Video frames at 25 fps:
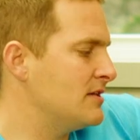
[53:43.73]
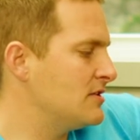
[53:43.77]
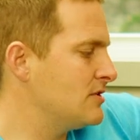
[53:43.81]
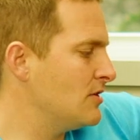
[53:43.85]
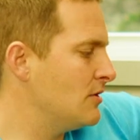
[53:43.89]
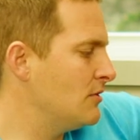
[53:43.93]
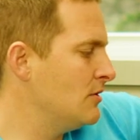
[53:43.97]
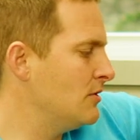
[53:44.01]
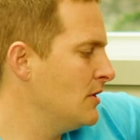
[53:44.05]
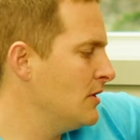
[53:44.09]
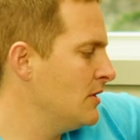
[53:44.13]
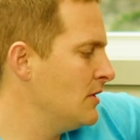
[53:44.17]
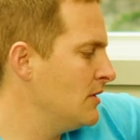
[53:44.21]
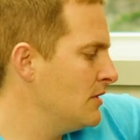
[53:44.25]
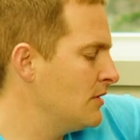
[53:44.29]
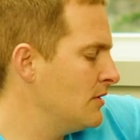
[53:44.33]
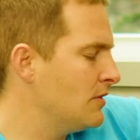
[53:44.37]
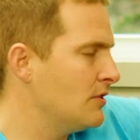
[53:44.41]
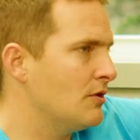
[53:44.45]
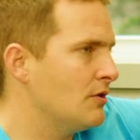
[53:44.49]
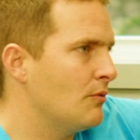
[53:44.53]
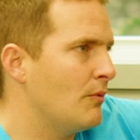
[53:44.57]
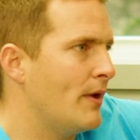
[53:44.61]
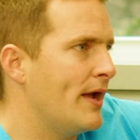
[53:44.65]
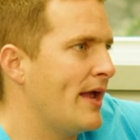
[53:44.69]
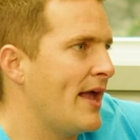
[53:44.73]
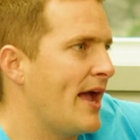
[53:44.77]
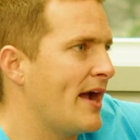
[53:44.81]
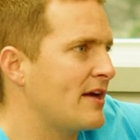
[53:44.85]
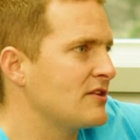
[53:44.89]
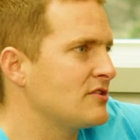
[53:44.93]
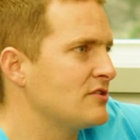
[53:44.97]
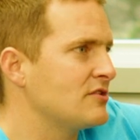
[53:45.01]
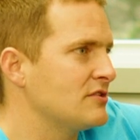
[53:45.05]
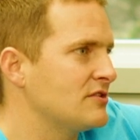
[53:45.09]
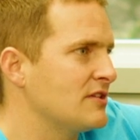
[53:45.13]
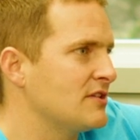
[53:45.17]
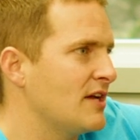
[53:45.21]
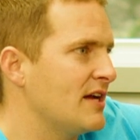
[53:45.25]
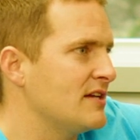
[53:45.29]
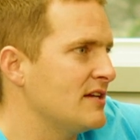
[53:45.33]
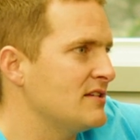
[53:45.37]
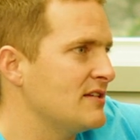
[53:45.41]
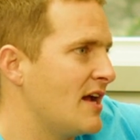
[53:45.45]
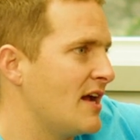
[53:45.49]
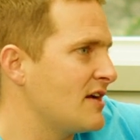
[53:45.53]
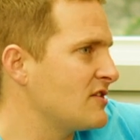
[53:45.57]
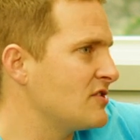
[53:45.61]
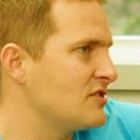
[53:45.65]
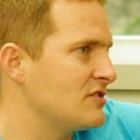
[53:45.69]
So the way exercise
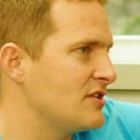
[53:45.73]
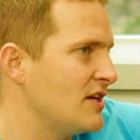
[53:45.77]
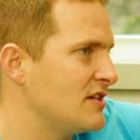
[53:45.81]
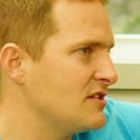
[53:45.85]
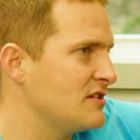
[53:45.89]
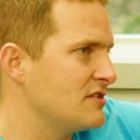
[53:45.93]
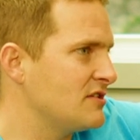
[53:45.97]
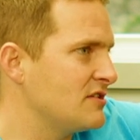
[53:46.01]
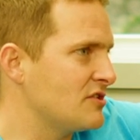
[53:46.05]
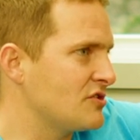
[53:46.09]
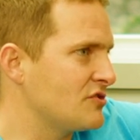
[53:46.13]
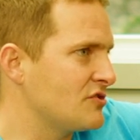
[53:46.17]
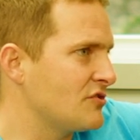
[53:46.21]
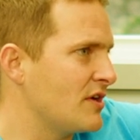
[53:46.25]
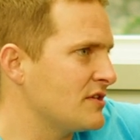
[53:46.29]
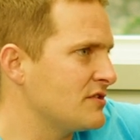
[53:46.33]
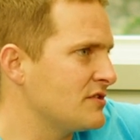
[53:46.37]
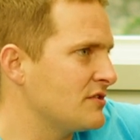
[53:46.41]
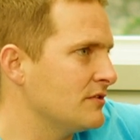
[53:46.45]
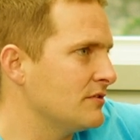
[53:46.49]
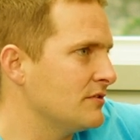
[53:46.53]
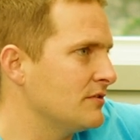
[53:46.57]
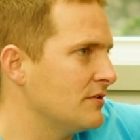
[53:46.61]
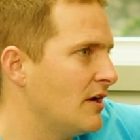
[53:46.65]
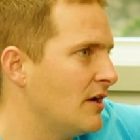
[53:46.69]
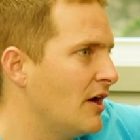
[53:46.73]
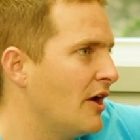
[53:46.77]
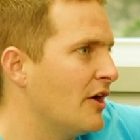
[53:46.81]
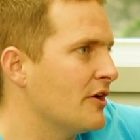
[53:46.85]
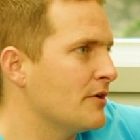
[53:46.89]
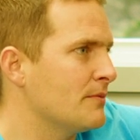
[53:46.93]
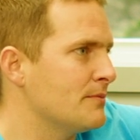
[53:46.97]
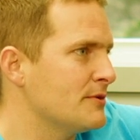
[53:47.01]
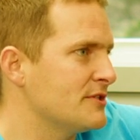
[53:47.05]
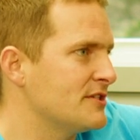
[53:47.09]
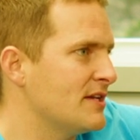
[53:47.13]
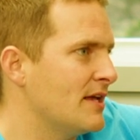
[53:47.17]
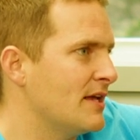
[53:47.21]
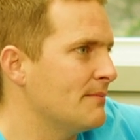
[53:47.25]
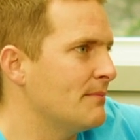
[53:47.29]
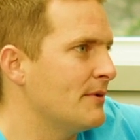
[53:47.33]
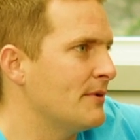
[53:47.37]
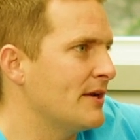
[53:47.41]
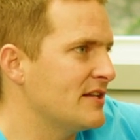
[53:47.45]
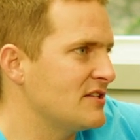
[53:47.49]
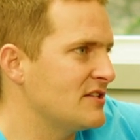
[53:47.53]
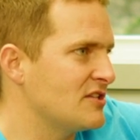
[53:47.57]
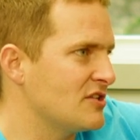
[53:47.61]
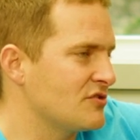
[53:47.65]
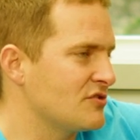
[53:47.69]
exercise is a stressor, 100%,
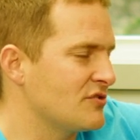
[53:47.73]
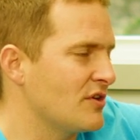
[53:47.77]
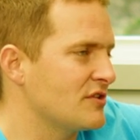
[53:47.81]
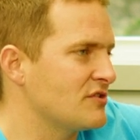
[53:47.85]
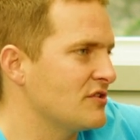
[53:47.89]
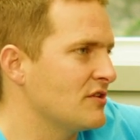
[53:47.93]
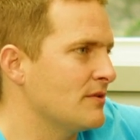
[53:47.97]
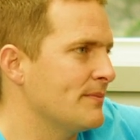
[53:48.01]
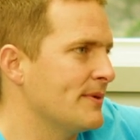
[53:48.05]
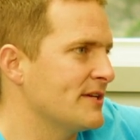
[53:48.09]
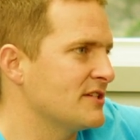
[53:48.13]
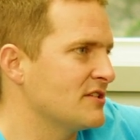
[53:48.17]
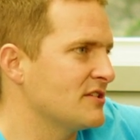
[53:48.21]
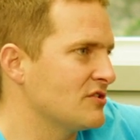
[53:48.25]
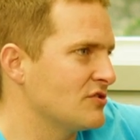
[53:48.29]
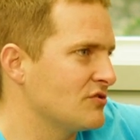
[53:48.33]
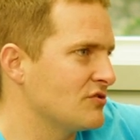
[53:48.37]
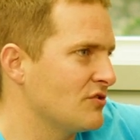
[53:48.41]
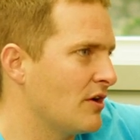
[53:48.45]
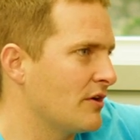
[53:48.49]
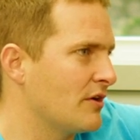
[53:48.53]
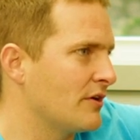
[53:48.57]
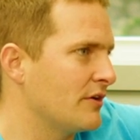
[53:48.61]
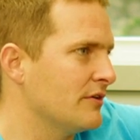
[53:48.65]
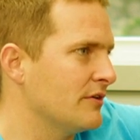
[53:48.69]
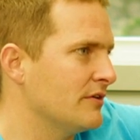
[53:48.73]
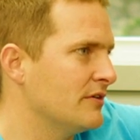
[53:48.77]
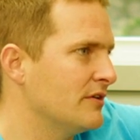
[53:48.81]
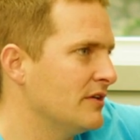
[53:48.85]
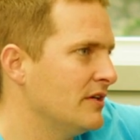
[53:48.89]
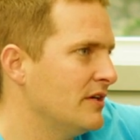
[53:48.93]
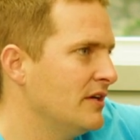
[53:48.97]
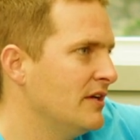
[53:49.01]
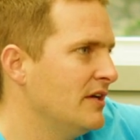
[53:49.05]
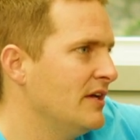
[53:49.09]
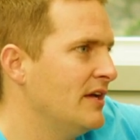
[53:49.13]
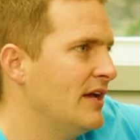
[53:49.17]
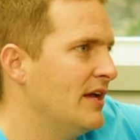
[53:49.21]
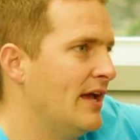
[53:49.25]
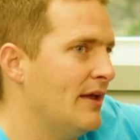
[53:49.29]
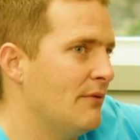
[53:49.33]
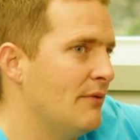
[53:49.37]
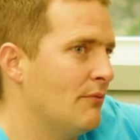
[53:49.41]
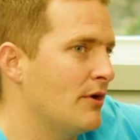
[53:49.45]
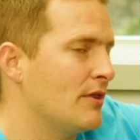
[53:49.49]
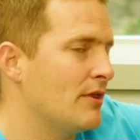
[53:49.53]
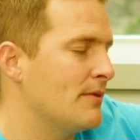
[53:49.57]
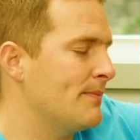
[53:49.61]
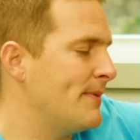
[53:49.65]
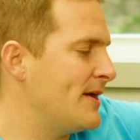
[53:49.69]
but it's a stressor that makes us stronger. And
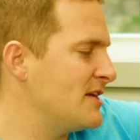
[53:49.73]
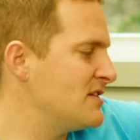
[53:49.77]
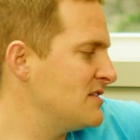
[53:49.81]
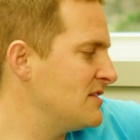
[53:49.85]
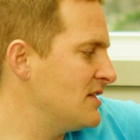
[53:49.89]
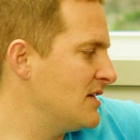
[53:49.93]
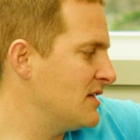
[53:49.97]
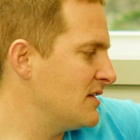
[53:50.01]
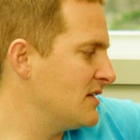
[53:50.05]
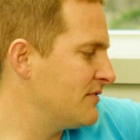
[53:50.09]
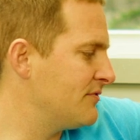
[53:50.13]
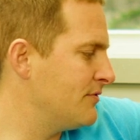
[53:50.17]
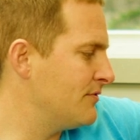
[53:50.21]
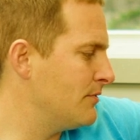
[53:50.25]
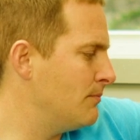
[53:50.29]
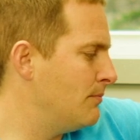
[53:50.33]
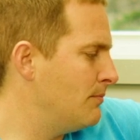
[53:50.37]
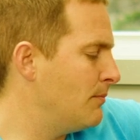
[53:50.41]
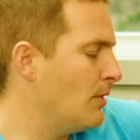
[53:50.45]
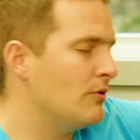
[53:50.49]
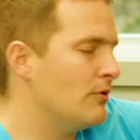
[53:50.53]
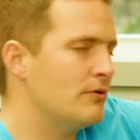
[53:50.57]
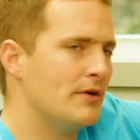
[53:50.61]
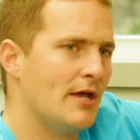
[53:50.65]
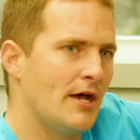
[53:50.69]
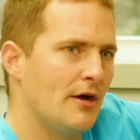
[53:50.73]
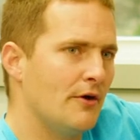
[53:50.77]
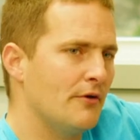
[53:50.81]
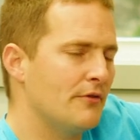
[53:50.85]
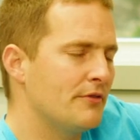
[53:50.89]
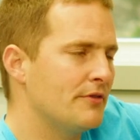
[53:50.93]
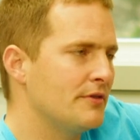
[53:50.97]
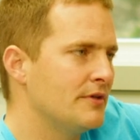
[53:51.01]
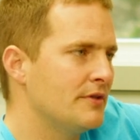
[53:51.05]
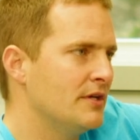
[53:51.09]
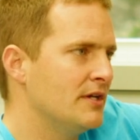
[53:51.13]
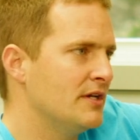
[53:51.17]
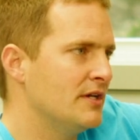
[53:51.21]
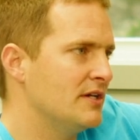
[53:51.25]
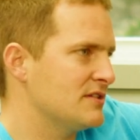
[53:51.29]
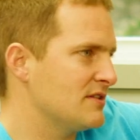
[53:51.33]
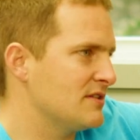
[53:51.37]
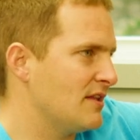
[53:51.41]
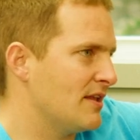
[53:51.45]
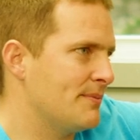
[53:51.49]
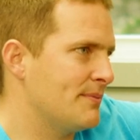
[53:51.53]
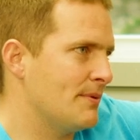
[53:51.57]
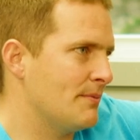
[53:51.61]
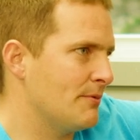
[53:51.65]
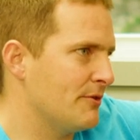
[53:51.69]
one of the best things for bone health is a
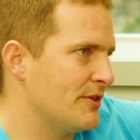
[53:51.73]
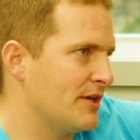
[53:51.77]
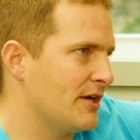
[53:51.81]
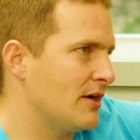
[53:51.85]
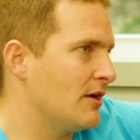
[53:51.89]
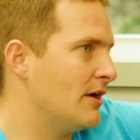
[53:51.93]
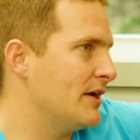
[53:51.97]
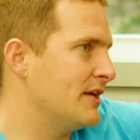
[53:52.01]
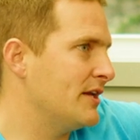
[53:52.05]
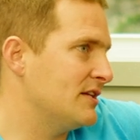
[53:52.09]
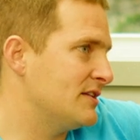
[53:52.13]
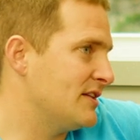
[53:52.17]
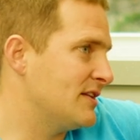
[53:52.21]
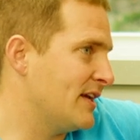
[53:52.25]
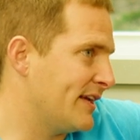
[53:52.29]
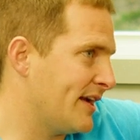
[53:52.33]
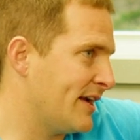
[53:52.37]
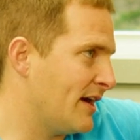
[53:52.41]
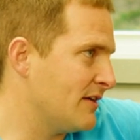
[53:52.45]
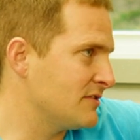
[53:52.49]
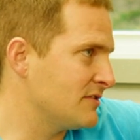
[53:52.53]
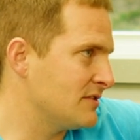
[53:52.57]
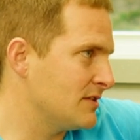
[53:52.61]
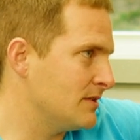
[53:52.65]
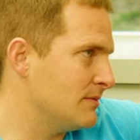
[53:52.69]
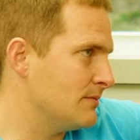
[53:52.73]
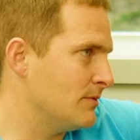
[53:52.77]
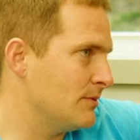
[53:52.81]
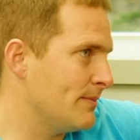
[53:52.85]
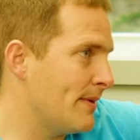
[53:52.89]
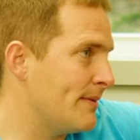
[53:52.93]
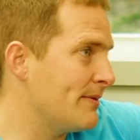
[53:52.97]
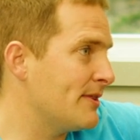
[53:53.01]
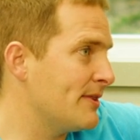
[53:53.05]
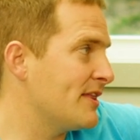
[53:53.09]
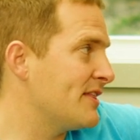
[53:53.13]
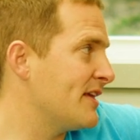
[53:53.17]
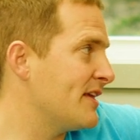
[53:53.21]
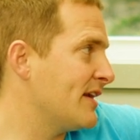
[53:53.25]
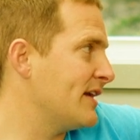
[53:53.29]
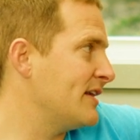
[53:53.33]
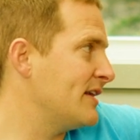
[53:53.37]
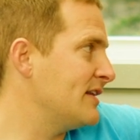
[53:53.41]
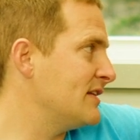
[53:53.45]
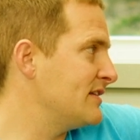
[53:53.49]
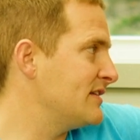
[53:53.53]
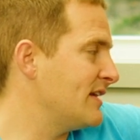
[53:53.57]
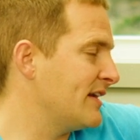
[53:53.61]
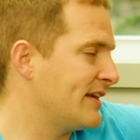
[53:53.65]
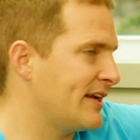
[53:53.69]
lot of people think, oh, I need to take calcium, or maybe they think I
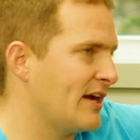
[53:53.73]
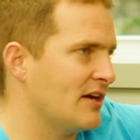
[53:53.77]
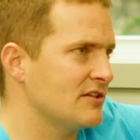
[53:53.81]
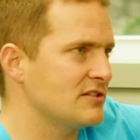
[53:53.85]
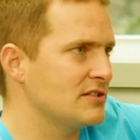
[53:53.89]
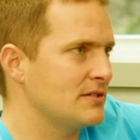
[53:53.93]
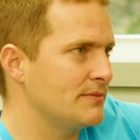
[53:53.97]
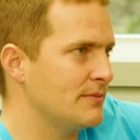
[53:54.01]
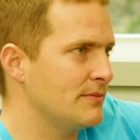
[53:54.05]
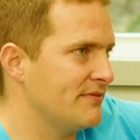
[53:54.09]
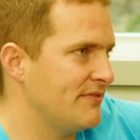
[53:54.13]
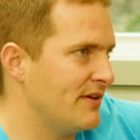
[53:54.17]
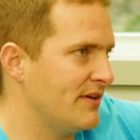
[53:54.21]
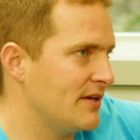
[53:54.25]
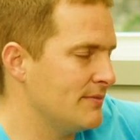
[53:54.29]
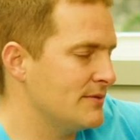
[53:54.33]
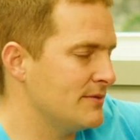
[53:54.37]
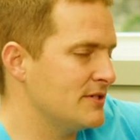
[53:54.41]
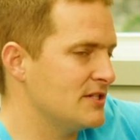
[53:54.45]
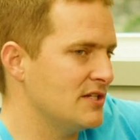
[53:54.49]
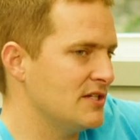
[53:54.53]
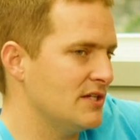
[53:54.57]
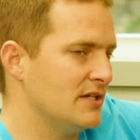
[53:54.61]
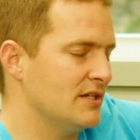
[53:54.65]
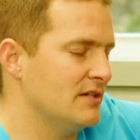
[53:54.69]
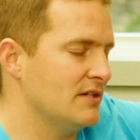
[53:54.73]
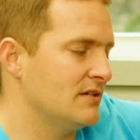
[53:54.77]
need to take calcium and vitamin D.